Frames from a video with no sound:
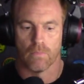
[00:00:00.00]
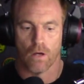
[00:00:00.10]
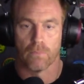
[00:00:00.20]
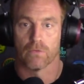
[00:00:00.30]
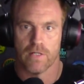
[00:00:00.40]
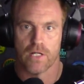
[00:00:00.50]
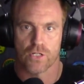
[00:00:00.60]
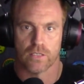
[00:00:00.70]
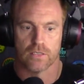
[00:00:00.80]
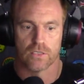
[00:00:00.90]

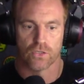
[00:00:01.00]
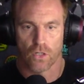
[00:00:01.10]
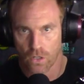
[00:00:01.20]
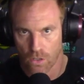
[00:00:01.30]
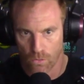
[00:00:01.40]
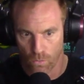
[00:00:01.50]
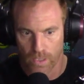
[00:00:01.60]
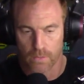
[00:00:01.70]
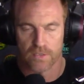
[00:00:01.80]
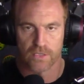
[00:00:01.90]
operations, when
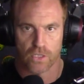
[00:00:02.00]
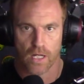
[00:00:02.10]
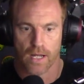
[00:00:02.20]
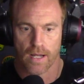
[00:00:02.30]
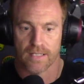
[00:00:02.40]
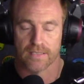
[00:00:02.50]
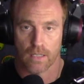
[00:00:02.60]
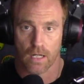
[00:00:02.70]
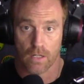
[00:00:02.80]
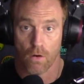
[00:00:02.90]
he was as
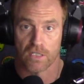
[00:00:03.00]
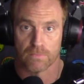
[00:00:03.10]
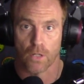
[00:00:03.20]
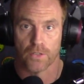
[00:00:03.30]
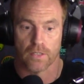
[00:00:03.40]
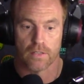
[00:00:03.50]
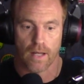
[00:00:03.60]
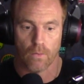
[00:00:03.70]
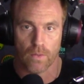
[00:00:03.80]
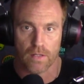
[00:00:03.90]
a correspondent
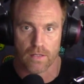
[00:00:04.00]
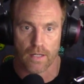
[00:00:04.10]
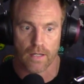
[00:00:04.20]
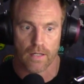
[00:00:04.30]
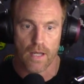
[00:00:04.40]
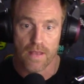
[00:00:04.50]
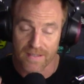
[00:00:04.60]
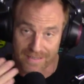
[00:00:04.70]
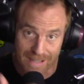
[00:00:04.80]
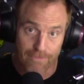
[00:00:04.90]
out with the
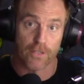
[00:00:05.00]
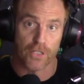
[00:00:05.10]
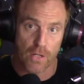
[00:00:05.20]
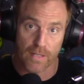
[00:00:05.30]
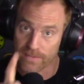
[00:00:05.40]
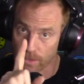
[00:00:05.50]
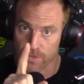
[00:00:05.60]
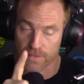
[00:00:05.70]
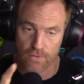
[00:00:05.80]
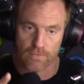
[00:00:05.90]
different units, not
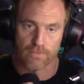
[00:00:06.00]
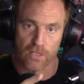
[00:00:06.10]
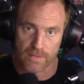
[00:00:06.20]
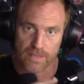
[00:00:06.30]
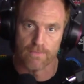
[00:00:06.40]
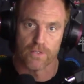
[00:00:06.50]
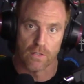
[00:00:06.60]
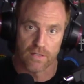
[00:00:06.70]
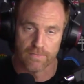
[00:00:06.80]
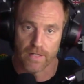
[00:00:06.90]
just 101st, but different
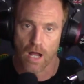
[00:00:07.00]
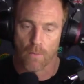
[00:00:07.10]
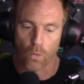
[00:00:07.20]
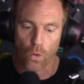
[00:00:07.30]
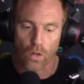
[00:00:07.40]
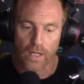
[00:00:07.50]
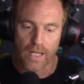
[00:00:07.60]
units of Vietnam War.